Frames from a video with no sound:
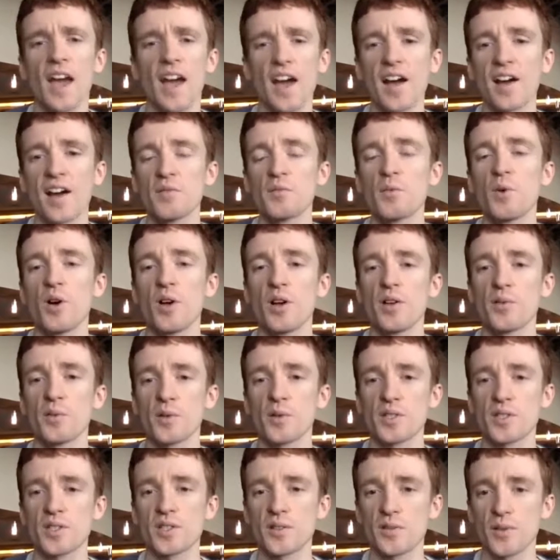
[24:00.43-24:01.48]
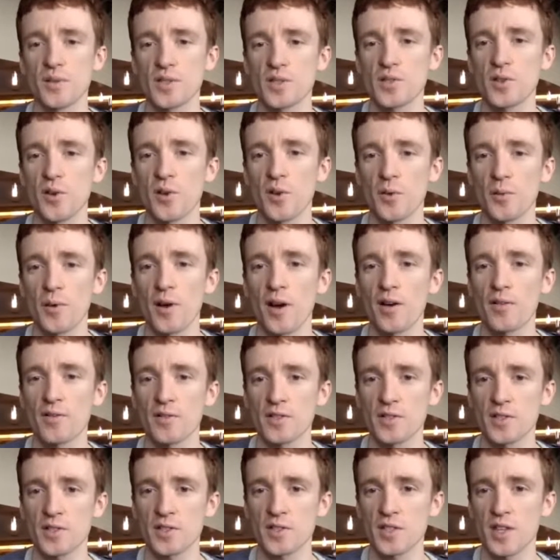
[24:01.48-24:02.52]
Yeah. Well, what's throwing me
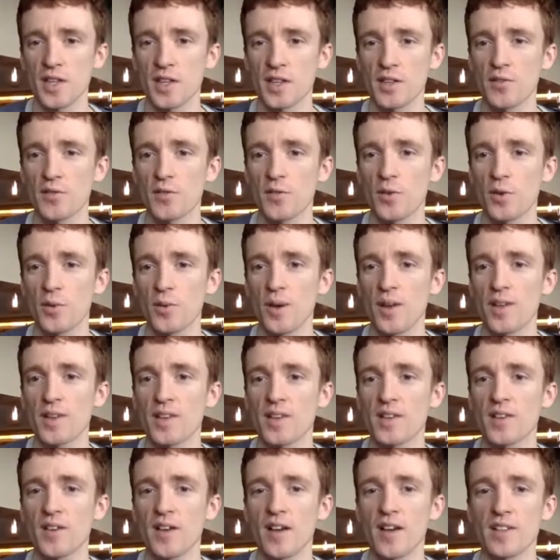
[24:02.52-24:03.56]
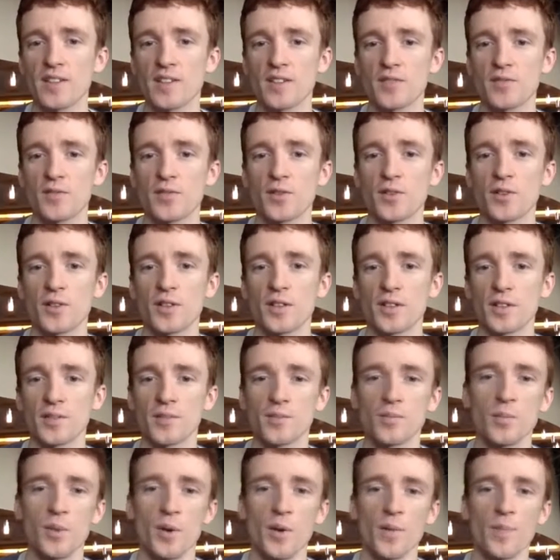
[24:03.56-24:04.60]
off is just like the format that they're asking for it in.
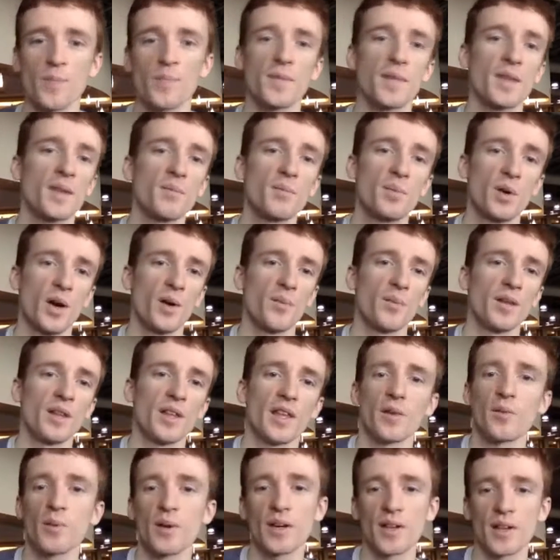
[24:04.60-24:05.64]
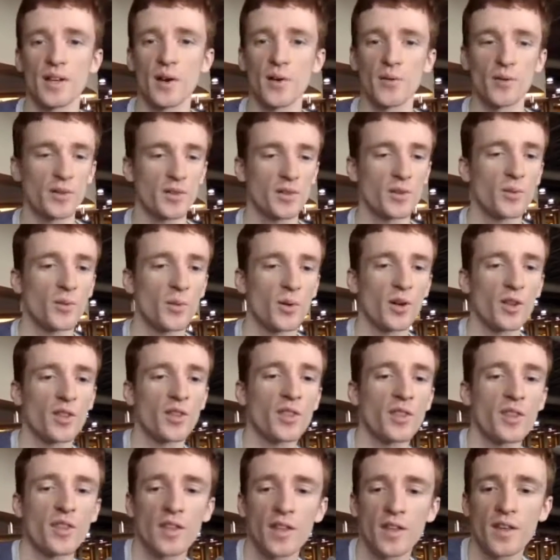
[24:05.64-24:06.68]
But I mean, like we can go with the
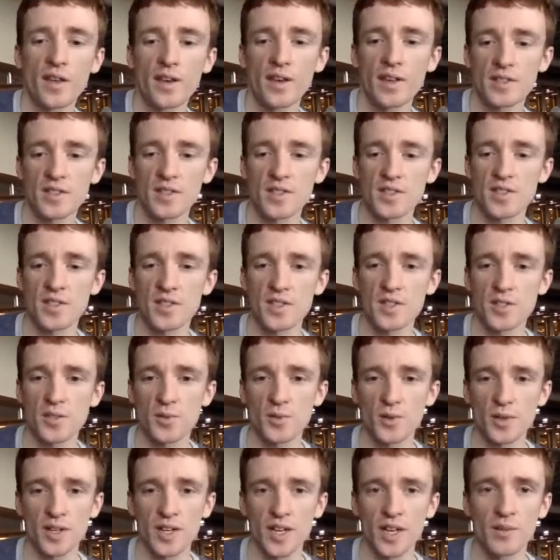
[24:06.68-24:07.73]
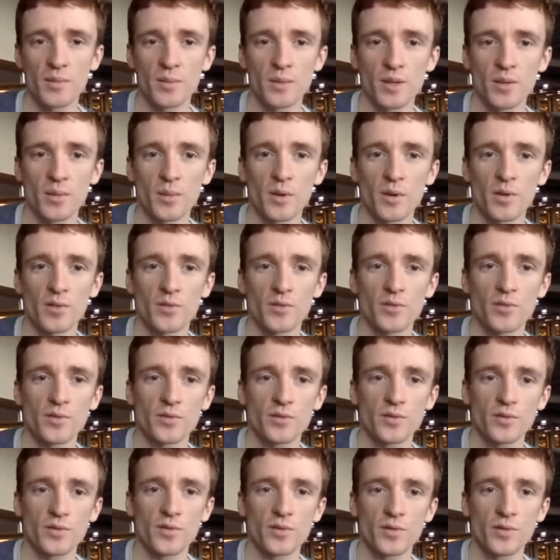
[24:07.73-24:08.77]
1, because the z-score can be above
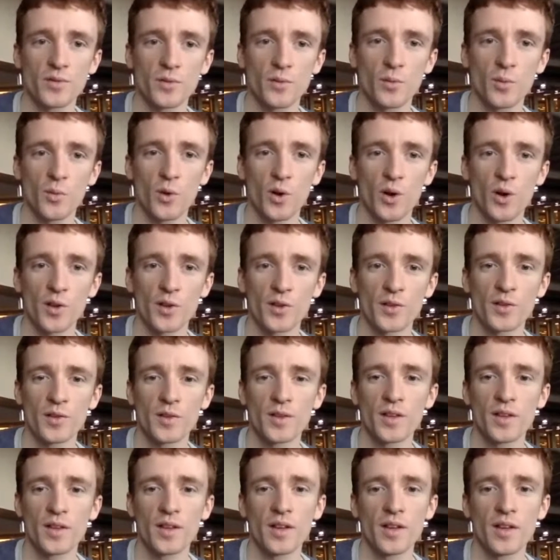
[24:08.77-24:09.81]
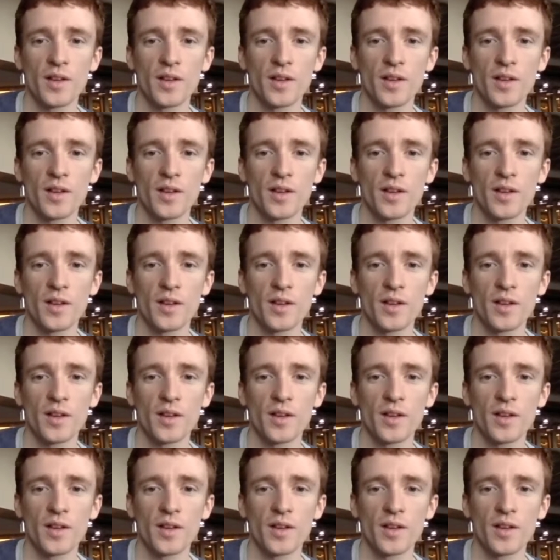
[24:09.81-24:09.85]
1.